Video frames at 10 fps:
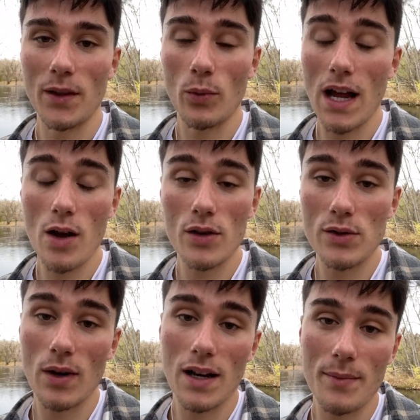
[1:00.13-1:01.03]
What I always
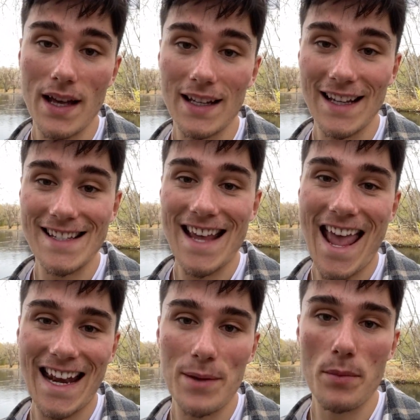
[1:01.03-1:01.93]
recommend is
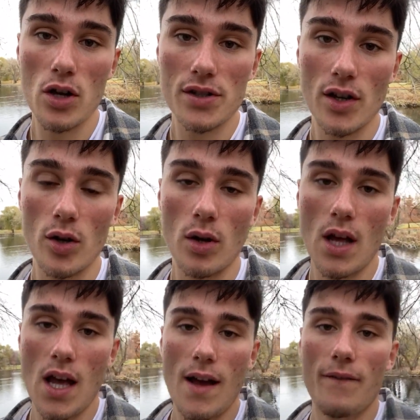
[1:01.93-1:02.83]
Animoto
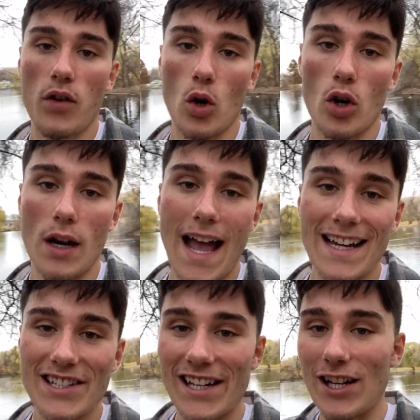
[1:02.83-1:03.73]
for
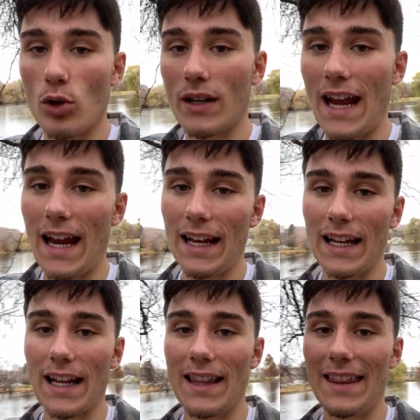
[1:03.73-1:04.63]
actually
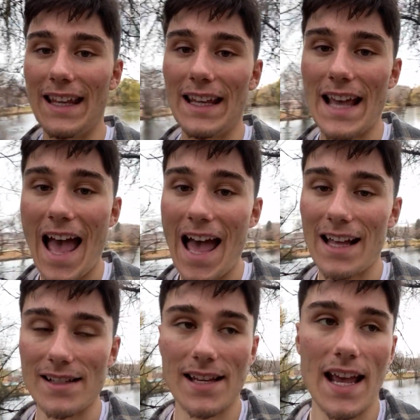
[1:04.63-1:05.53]
creating the
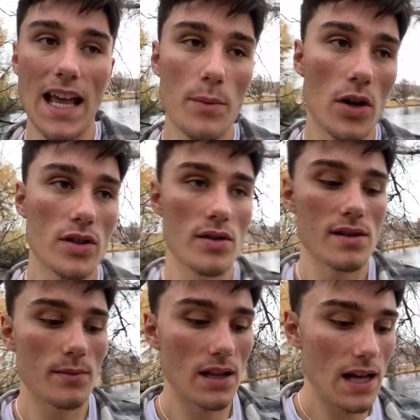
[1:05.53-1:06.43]
ads. Animoto is
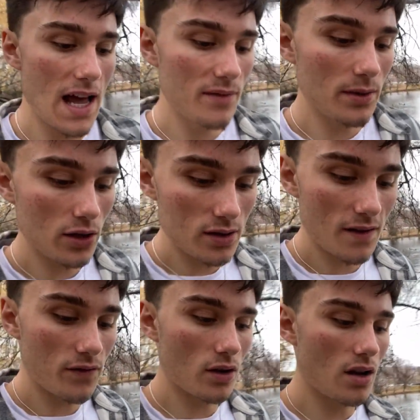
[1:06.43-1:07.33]
something that I've been using
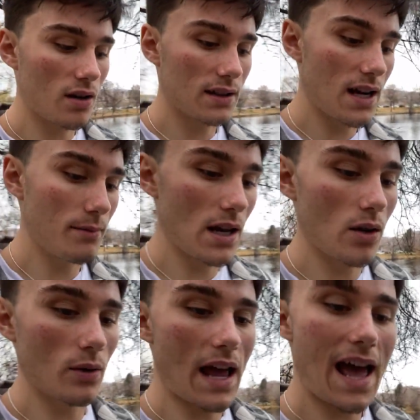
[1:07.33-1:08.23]
for a long time now
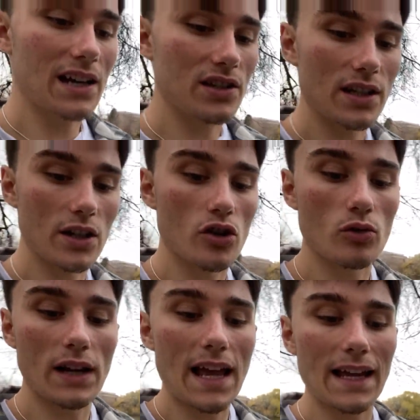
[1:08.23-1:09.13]
when I actually
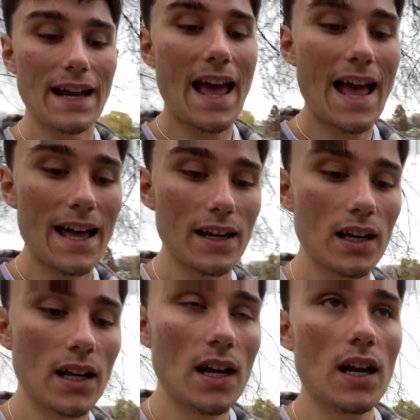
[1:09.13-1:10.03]
create an ad,
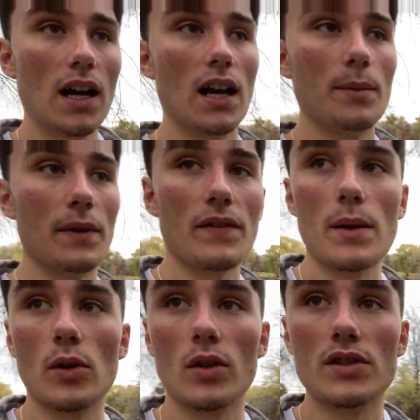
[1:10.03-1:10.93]
if
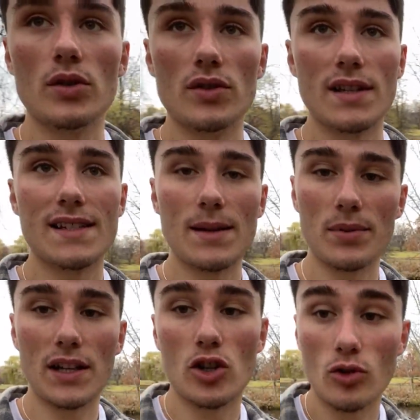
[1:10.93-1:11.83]
I'm going to just
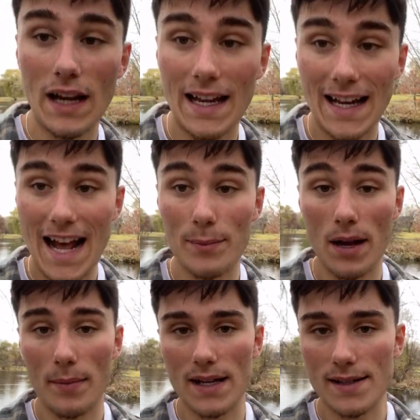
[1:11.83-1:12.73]
simply create an ad by
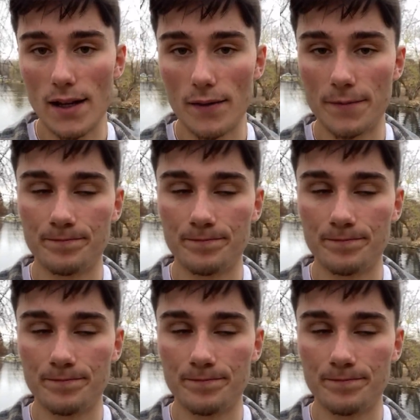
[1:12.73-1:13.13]
myself.